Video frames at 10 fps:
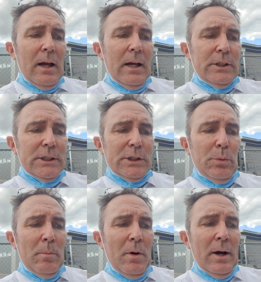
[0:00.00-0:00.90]
Just a
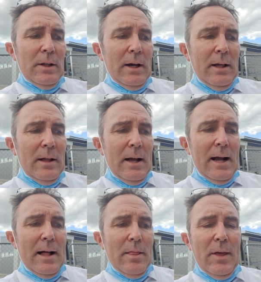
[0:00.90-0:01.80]
reminder
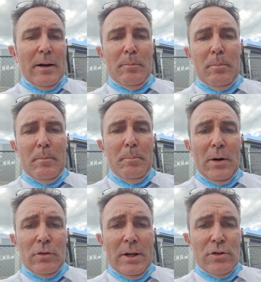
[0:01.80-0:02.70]
uh, that
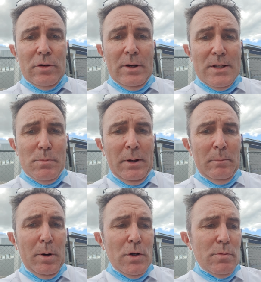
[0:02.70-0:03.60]
parent teacher has been
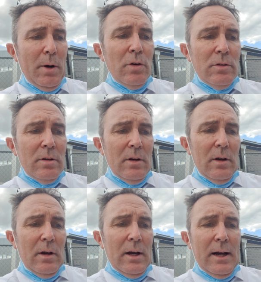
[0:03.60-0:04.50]
postponed
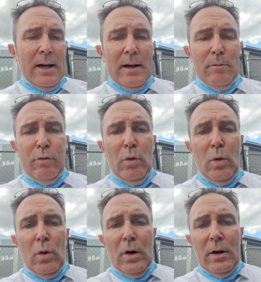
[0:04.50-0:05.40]
uh,
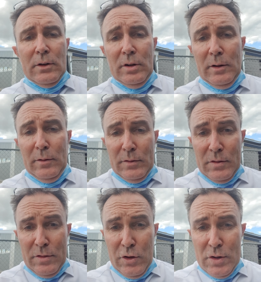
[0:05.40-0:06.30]
for till
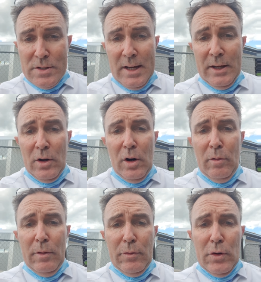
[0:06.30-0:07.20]
Thursday
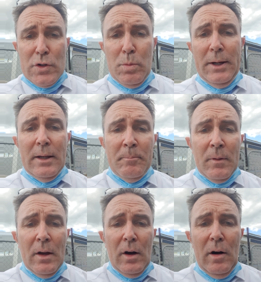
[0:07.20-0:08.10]
of the first week
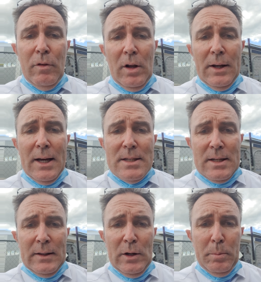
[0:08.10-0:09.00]
of the holidays,
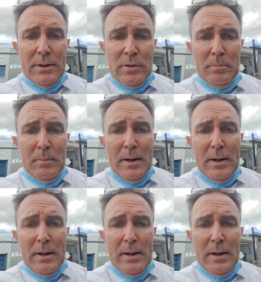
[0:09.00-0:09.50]
and there'll be some